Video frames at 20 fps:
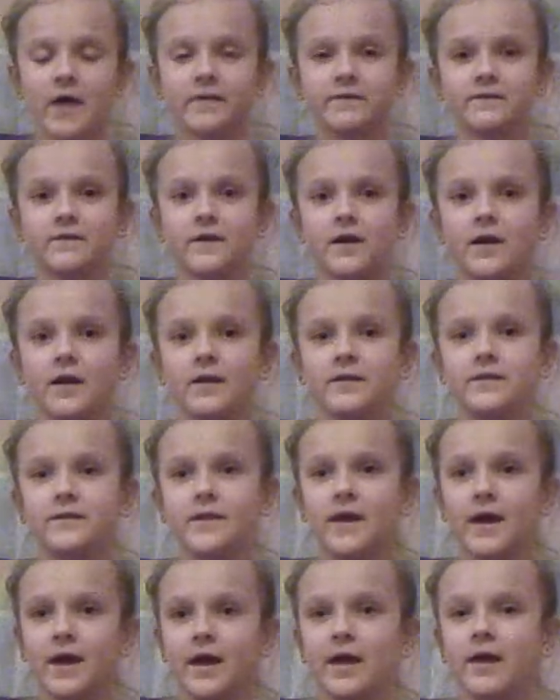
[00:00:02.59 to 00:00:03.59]

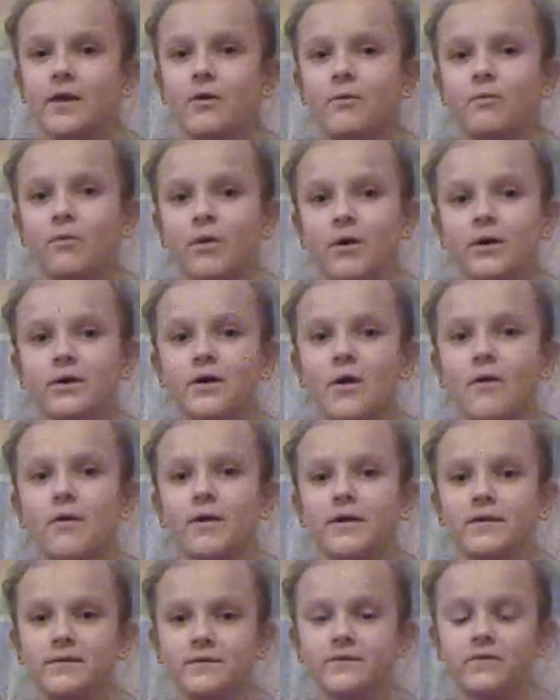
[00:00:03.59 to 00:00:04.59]
Today we're
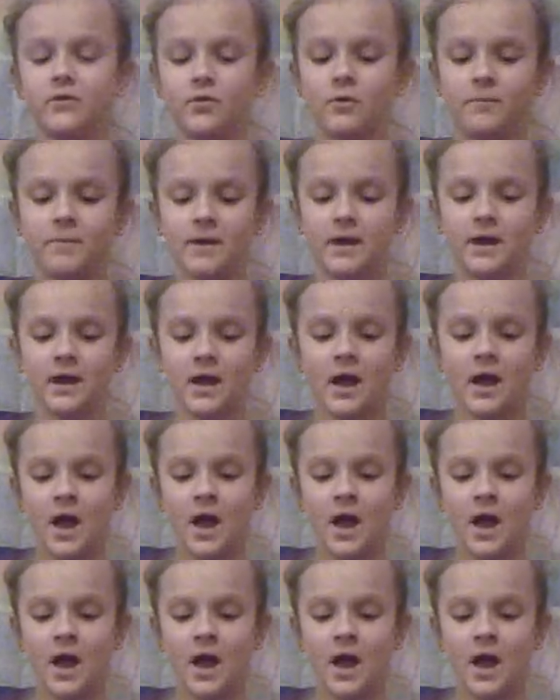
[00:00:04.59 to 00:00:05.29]
going to be,